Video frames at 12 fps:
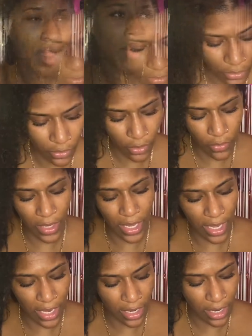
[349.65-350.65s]
So go
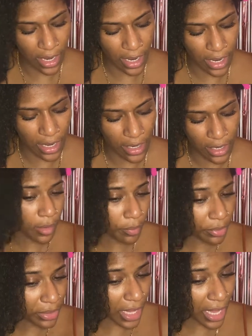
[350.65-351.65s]
ahead and
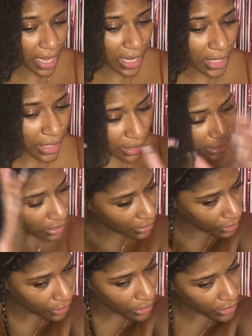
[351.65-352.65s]
apply
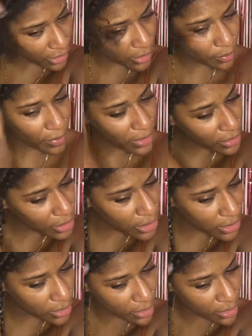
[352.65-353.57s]
your hair butter.